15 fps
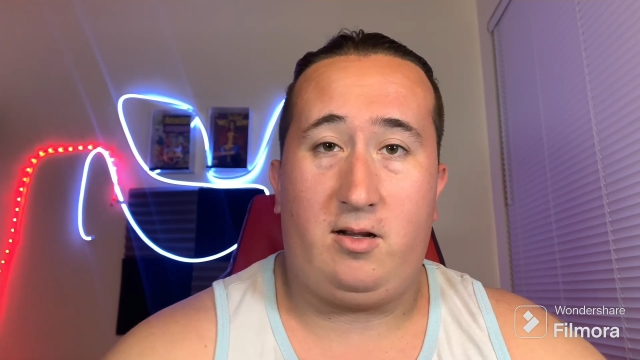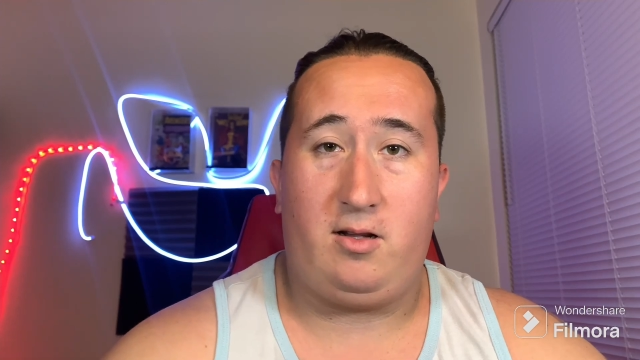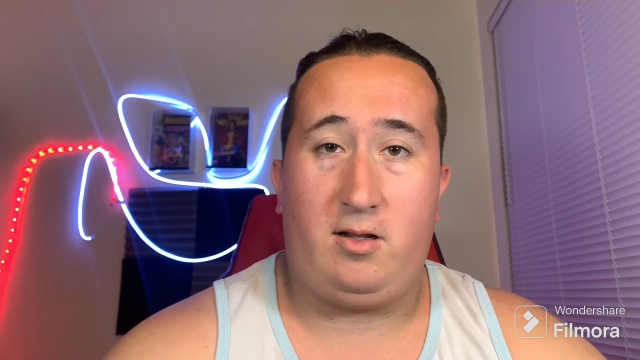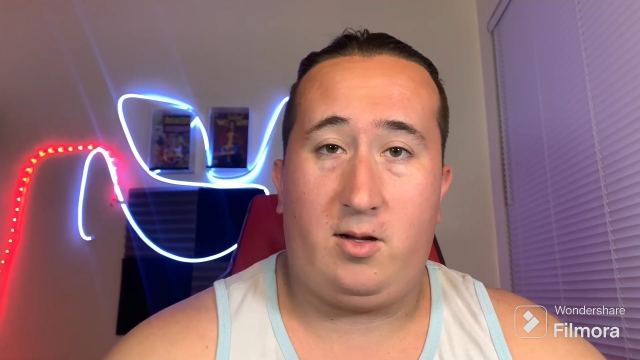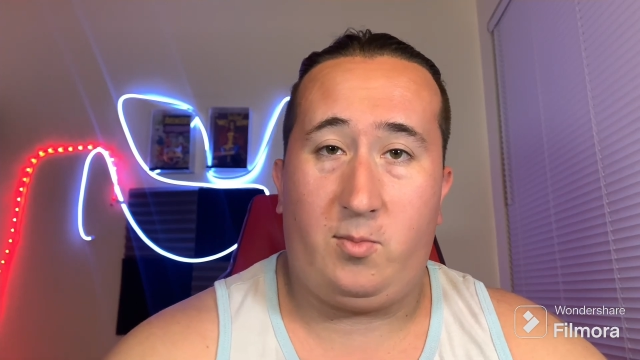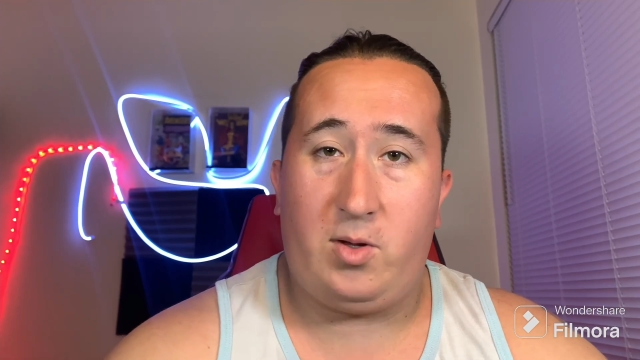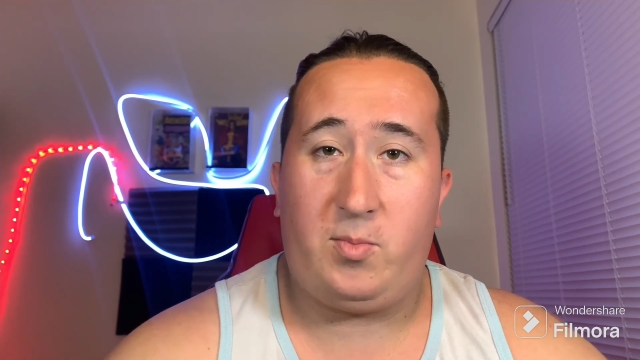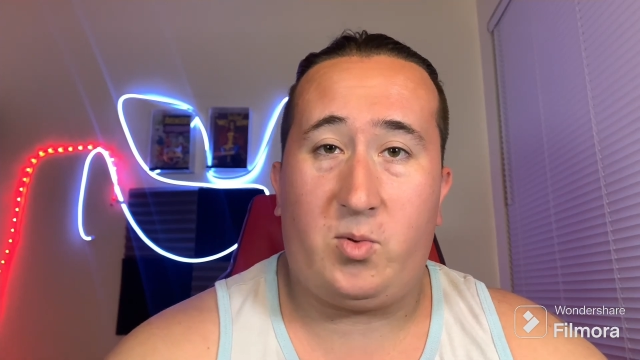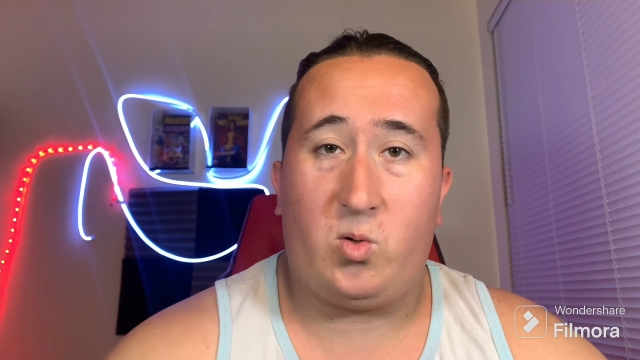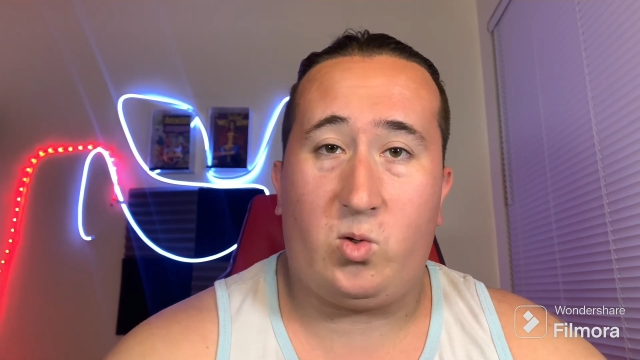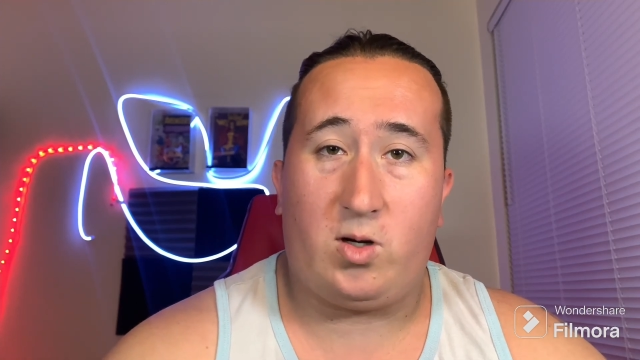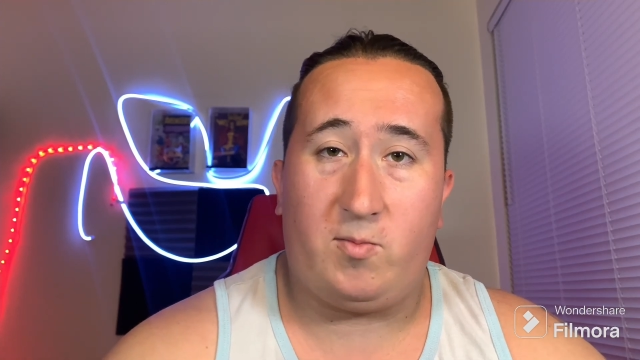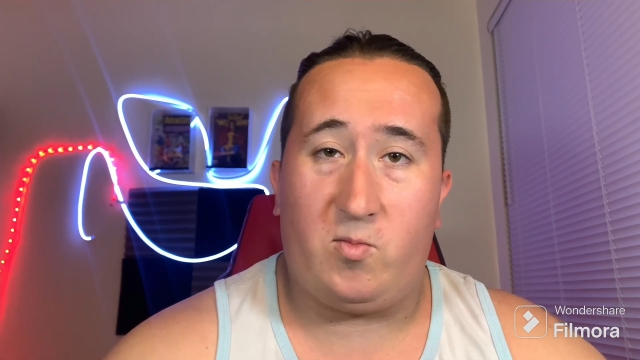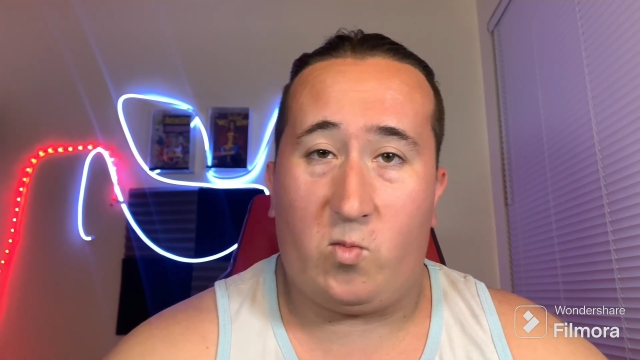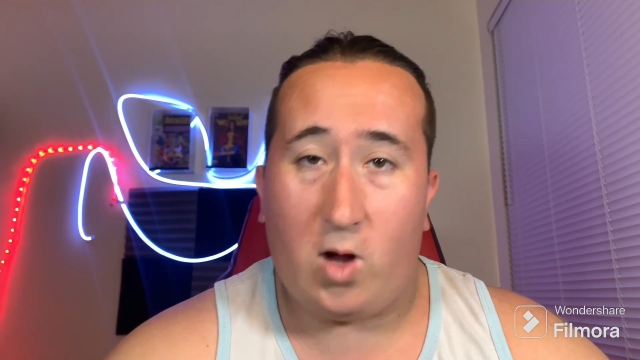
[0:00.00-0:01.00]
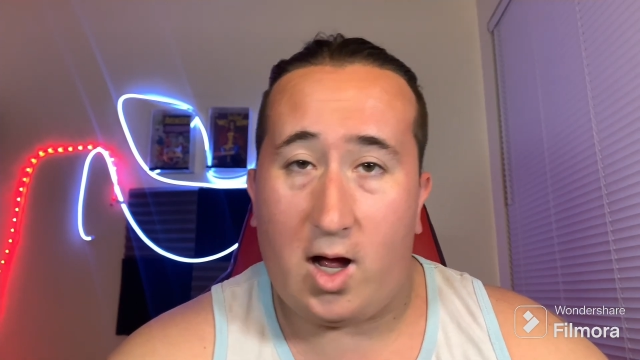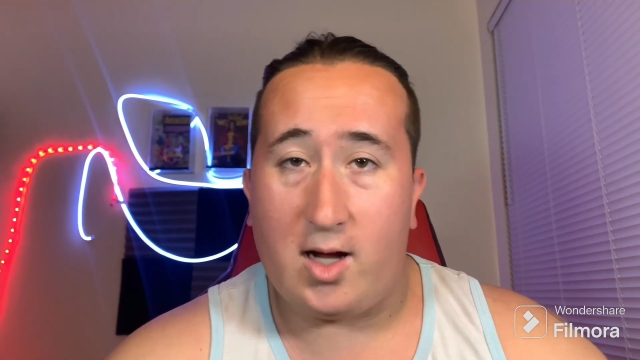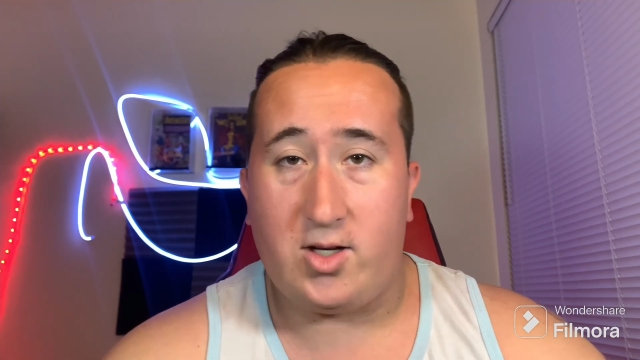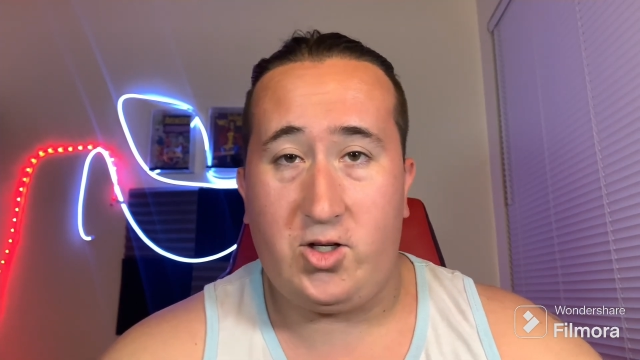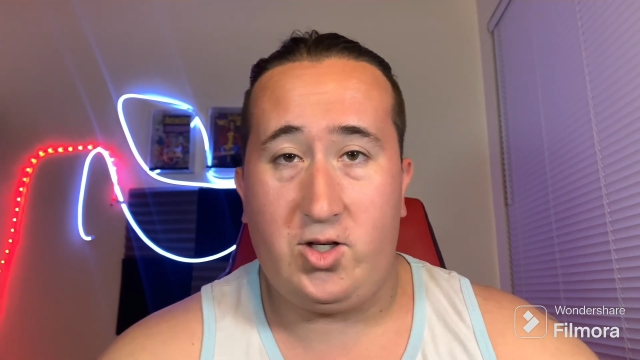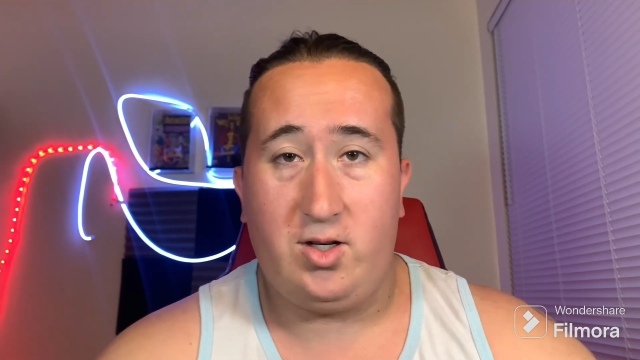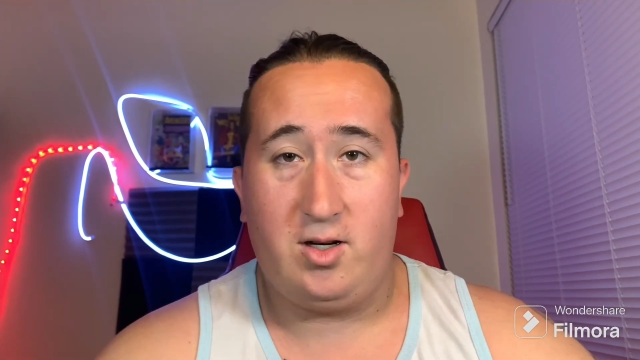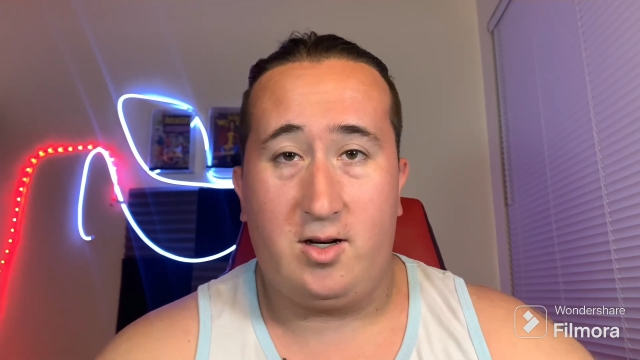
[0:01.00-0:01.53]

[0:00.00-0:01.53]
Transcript: the people who come to watch.